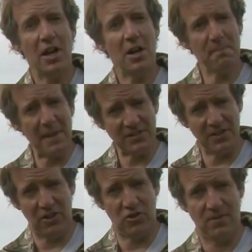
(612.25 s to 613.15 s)
a
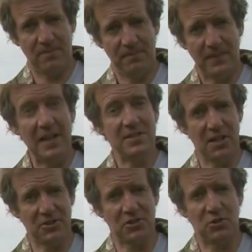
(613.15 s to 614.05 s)
message. He
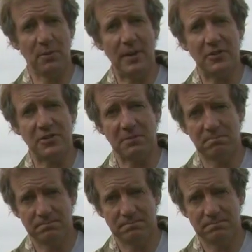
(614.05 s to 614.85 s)
tells us all about it.